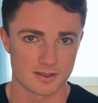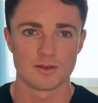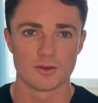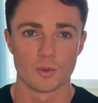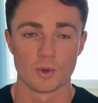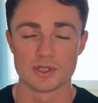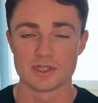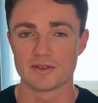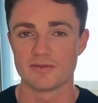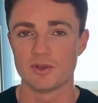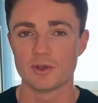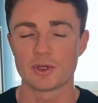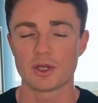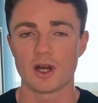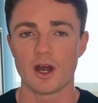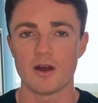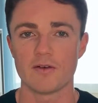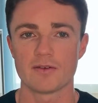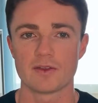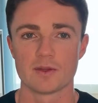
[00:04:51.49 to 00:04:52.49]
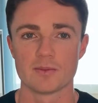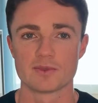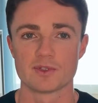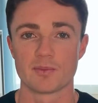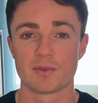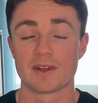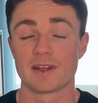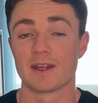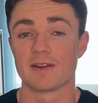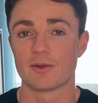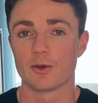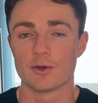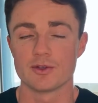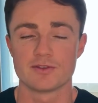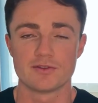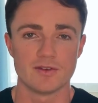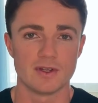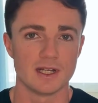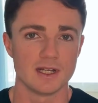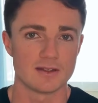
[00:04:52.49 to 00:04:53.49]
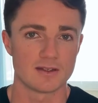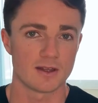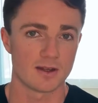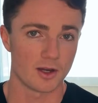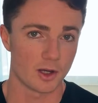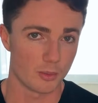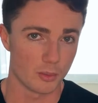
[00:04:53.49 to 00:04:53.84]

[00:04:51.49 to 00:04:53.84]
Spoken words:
Whereas if you can offer them something that does fit into their